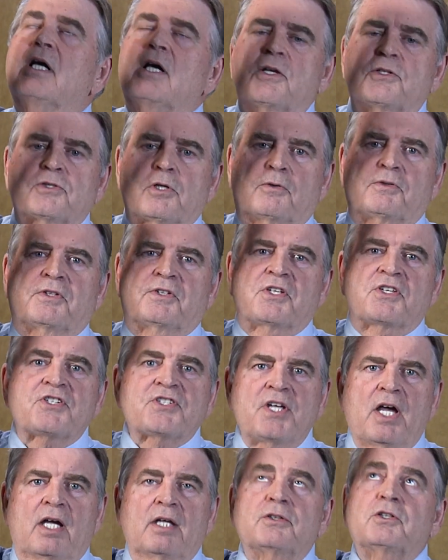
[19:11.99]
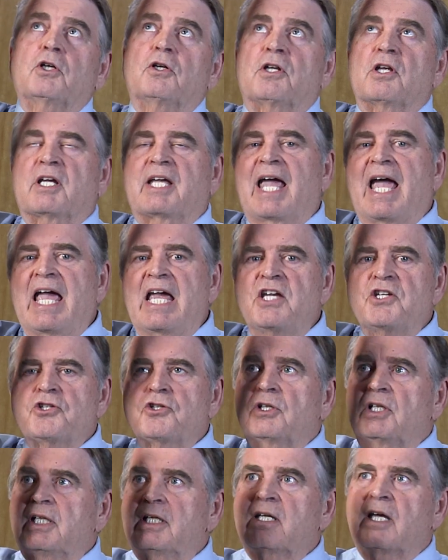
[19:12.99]
so that the sun could
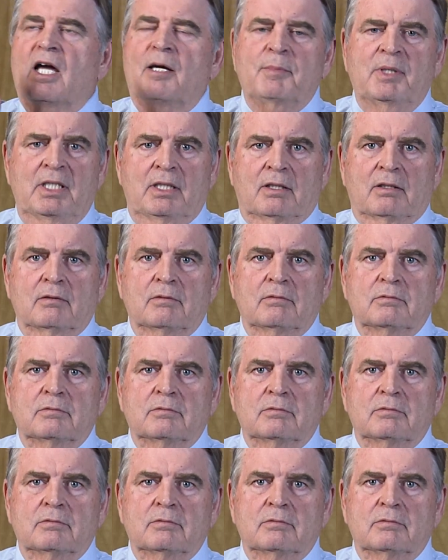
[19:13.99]
occasionally come in.